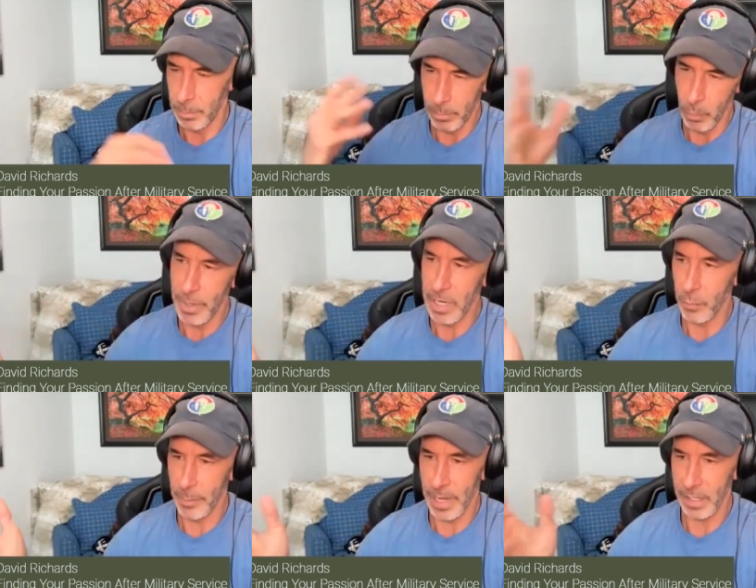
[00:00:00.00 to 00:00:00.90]
woman in
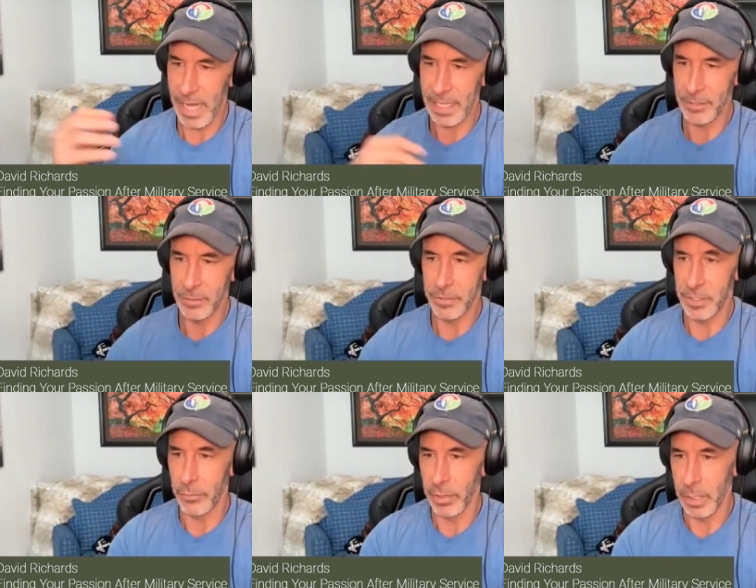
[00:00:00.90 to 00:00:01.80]
one of my classes,
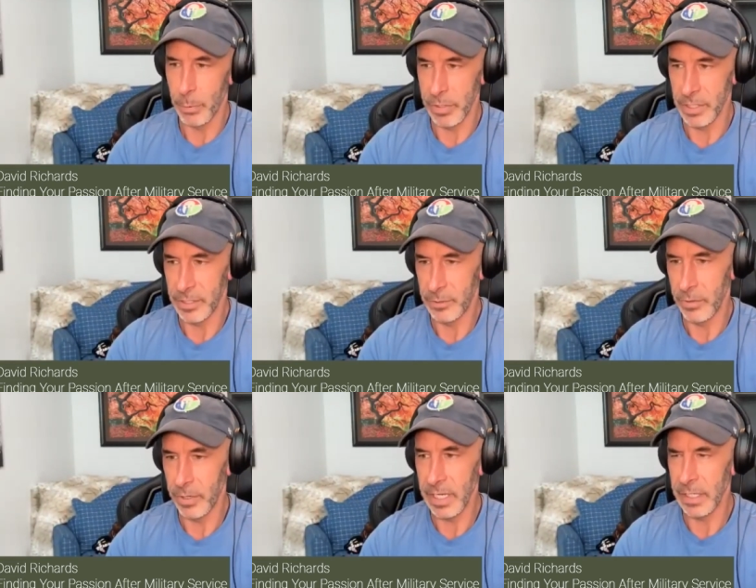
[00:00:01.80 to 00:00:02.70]
shared a really poignant
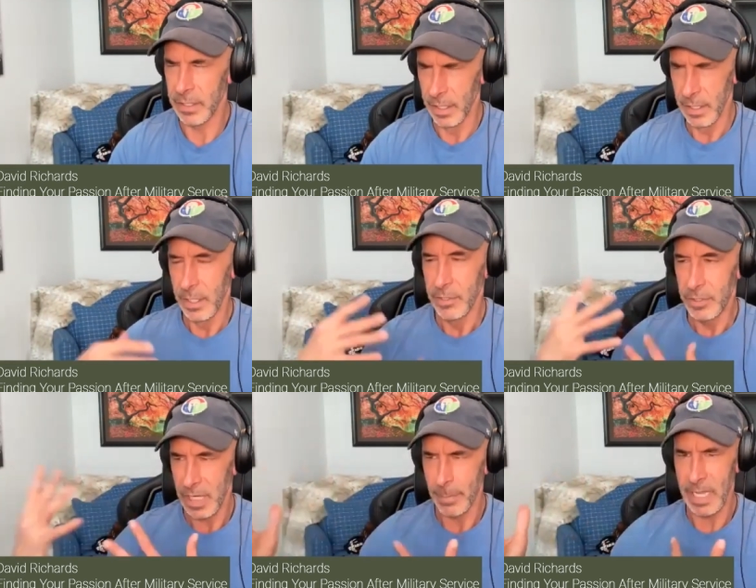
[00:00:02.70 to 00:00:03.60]
story. And she
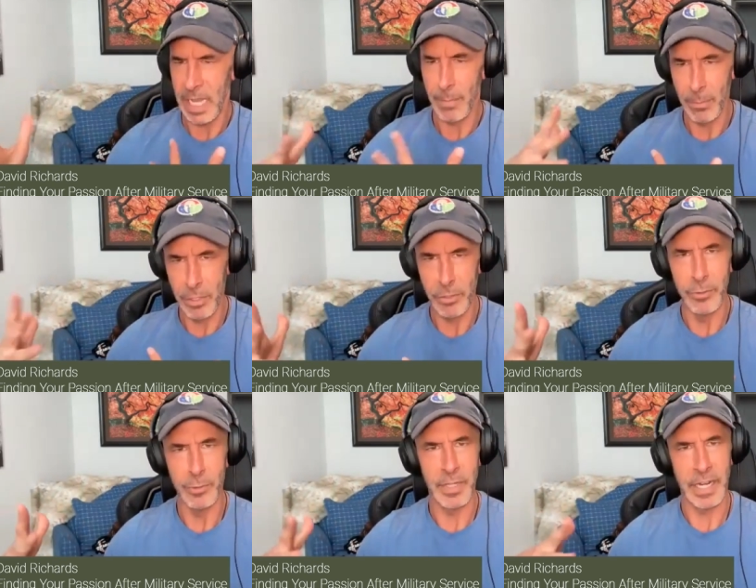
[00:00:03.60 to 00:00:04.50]
kind of became my
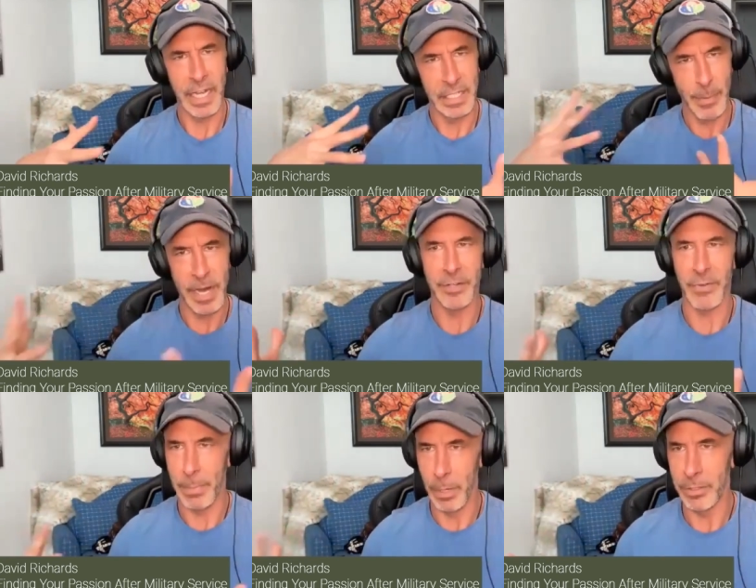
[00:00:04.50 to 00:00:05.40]
muse and I got inspired to
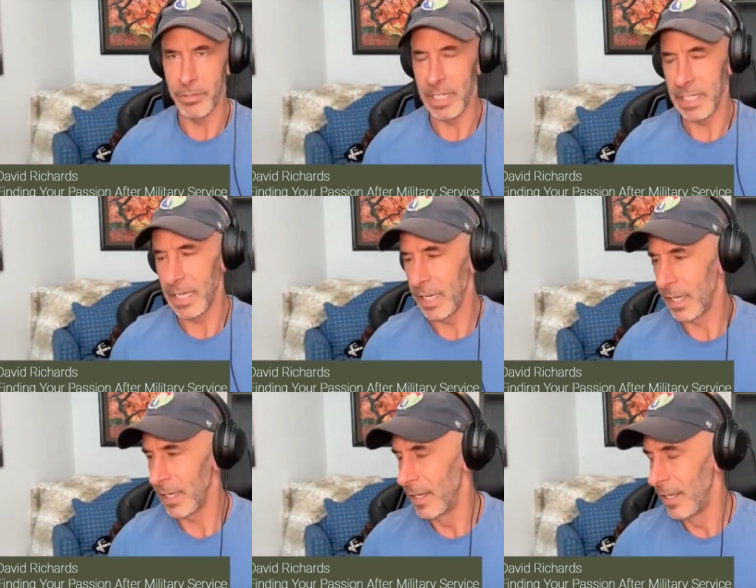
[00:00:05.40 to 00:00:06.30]
write poetry again.
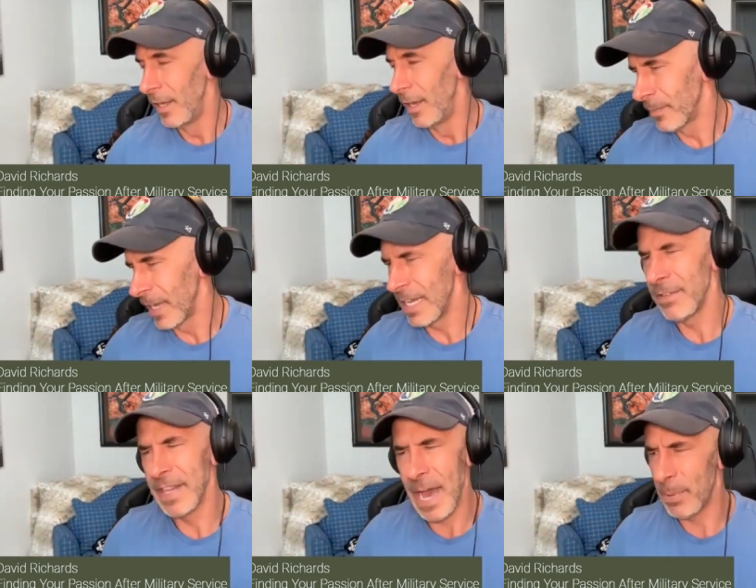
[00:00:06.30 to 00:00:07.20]
And, and
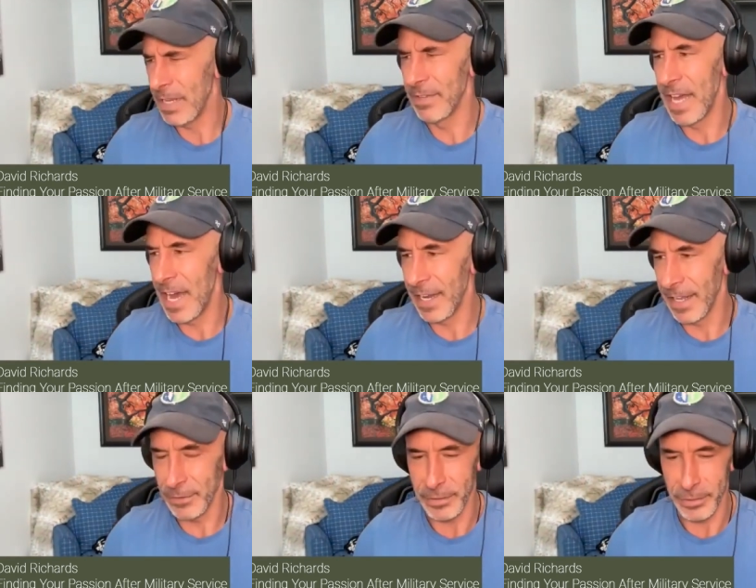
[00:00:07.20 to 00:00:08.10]
even that, but even that,
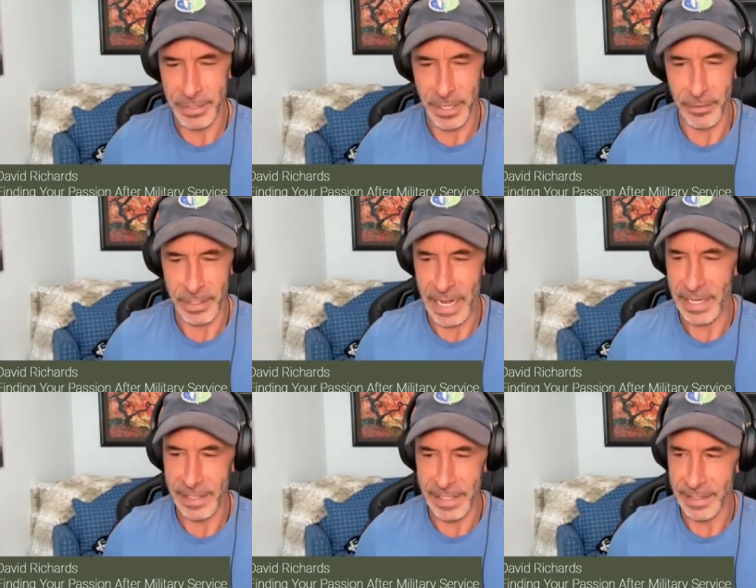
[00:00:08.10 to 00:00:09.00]
like I'll just share
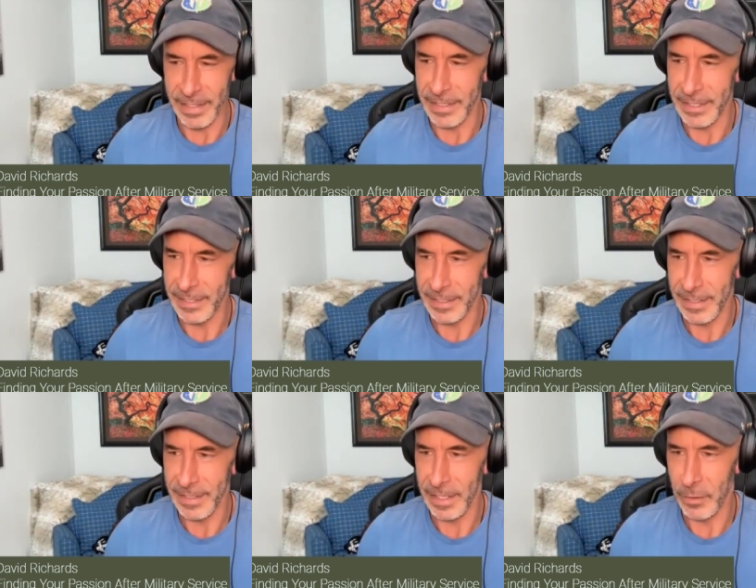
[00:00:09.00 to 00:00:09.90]
candidly that
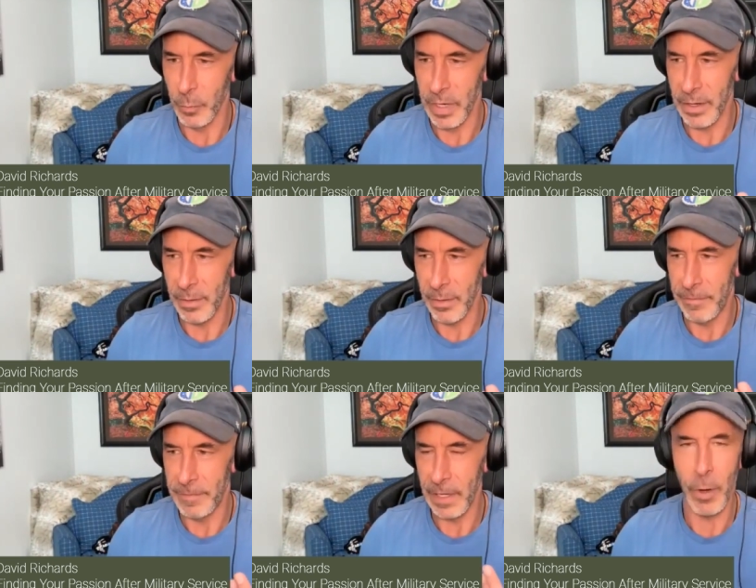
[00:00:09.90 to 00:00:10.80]
like, when
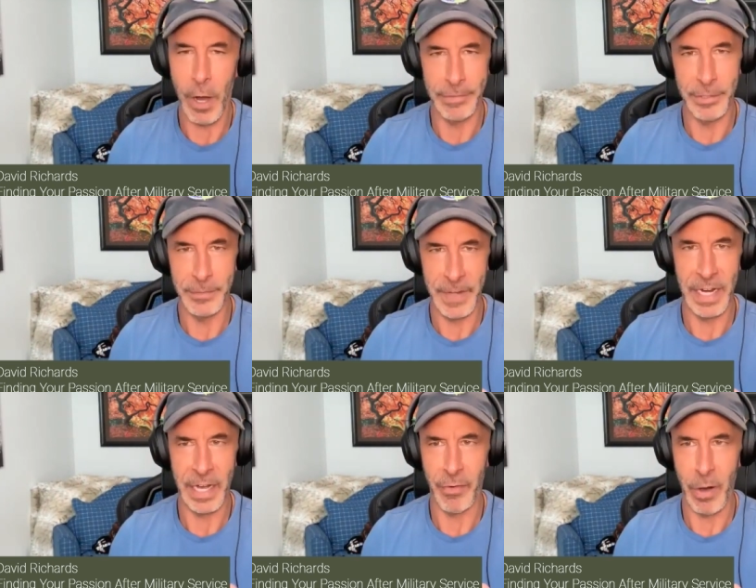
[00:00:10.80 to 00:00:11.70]
fellow officers found
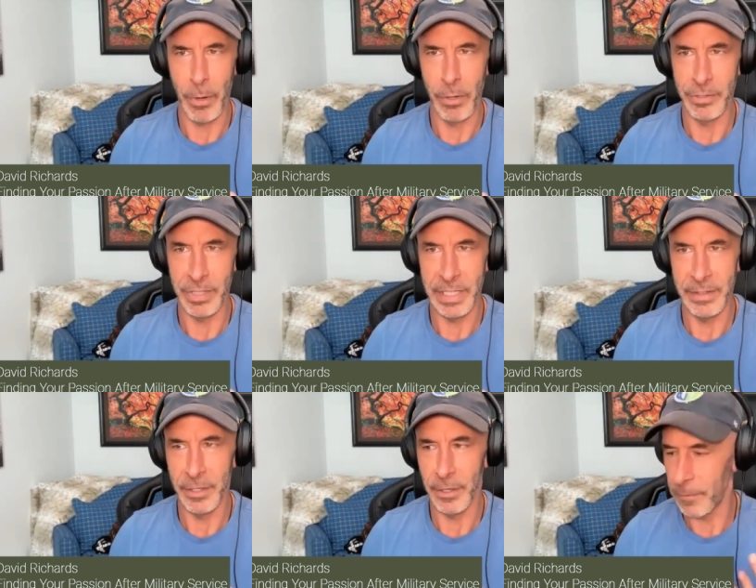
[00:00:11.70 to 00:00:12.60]
out I wrote poetry,
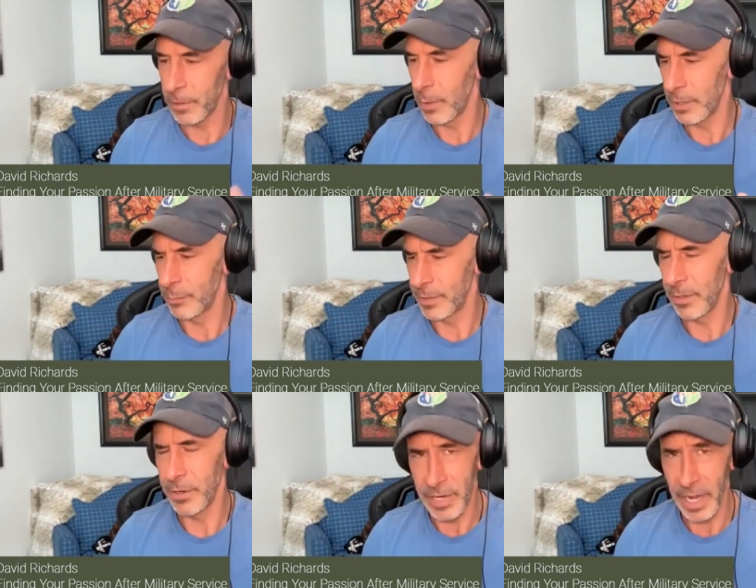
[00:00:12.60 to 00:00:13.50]
their first question was,
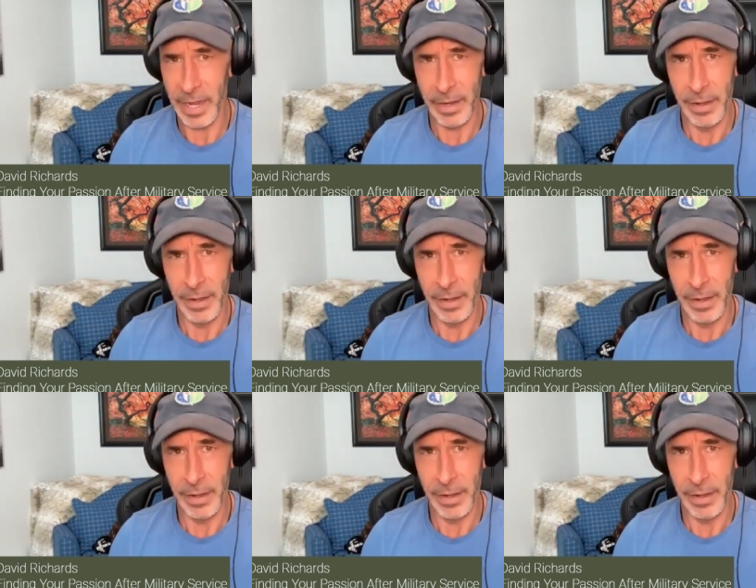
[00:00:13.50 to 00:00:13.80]
are you gay?